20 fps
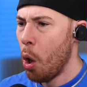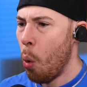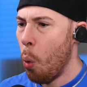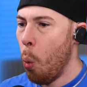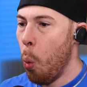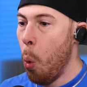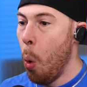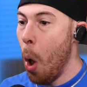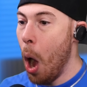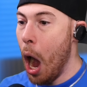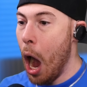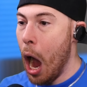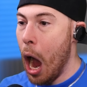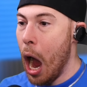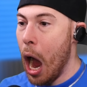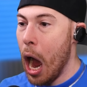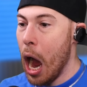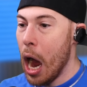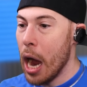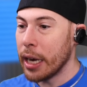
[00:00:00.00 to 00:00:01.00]

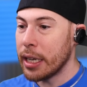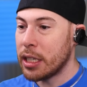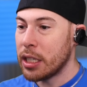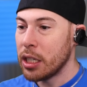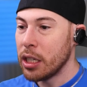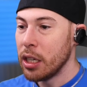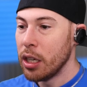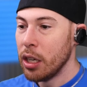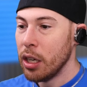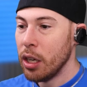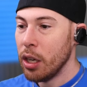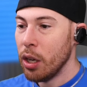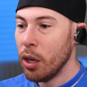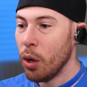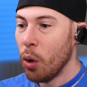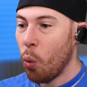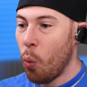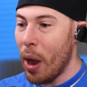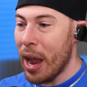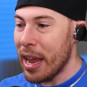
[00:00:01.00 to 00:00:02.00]
What?
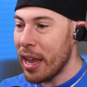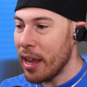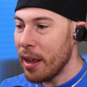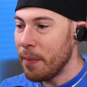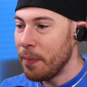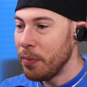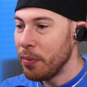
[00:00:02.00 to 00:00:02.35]
Wait,